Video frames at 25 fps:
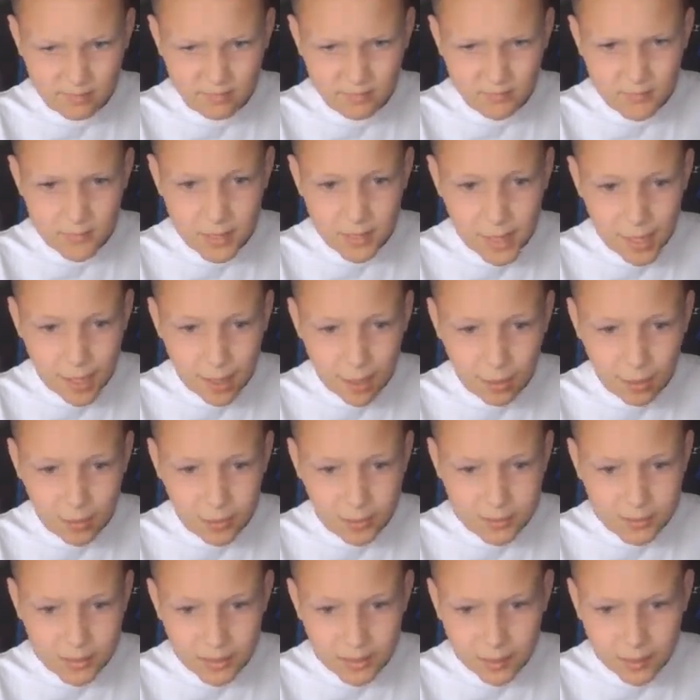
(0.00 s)
yeah, I'll
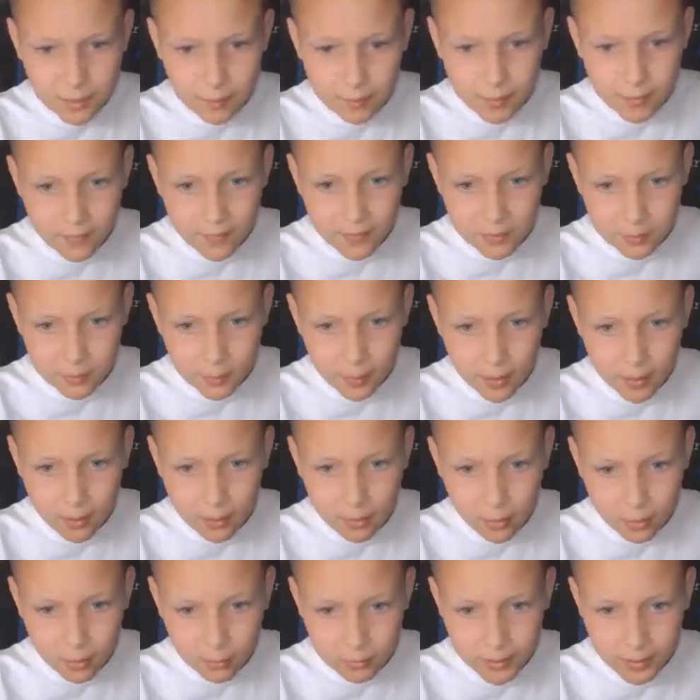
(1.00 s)
extend it a bit this way. I'll,
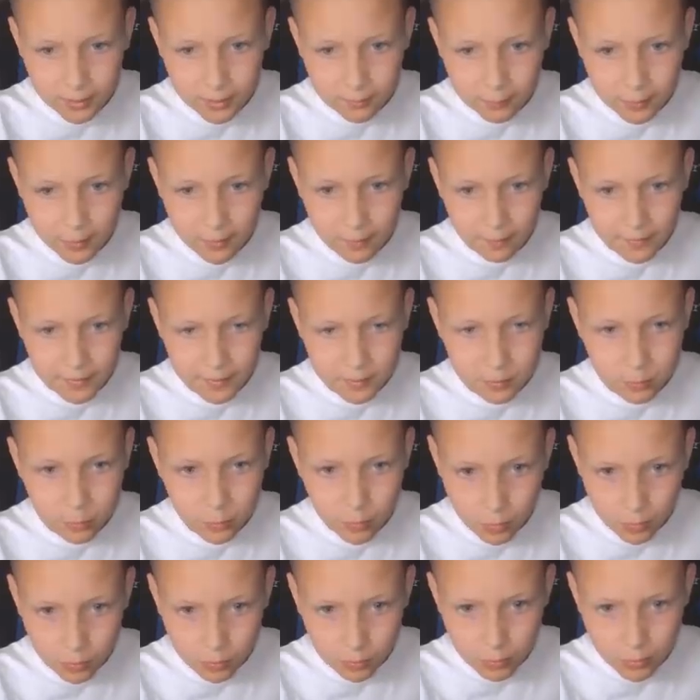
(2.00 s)
I'll get rid of this
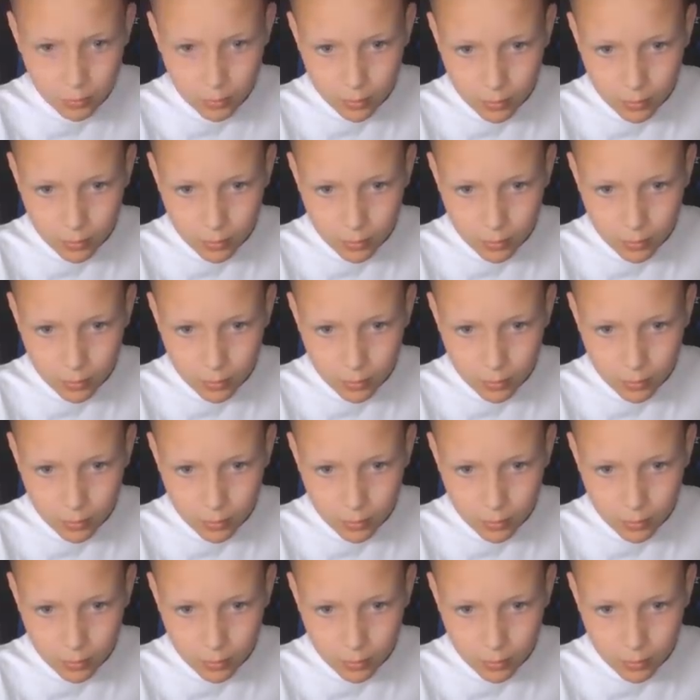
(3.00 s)
wall.